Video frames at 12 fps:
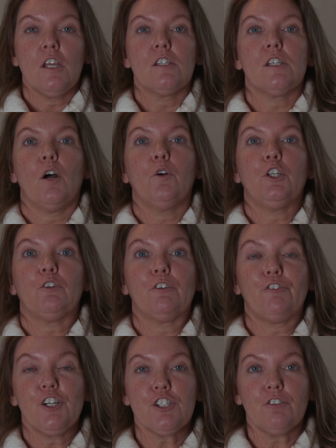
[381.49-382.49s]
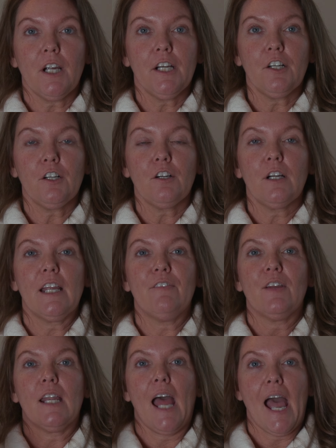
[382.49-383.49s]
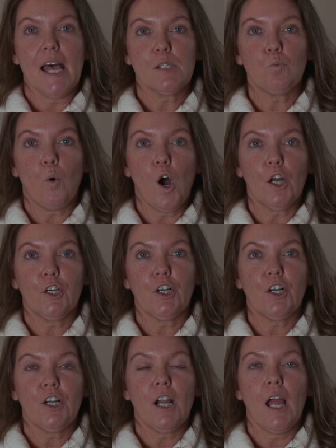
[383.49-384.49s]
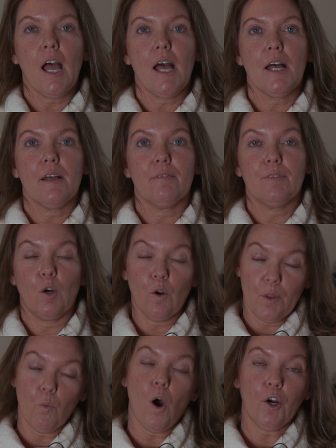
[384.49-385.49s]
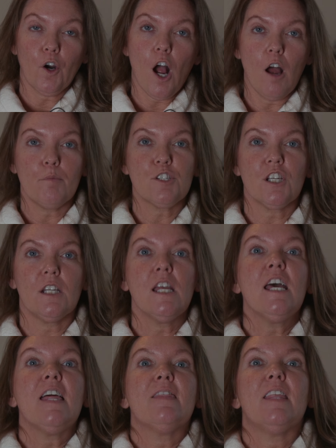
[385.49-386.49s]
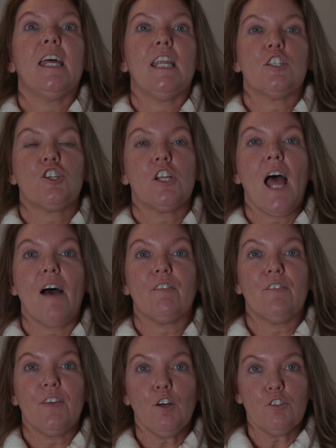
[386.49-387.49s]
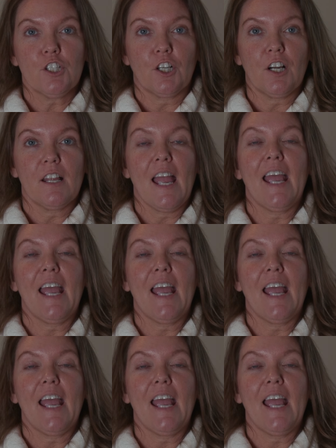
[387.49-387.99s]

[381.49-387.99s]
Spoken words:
So your refrigerator, if it has water or the water option, then it should have a filter.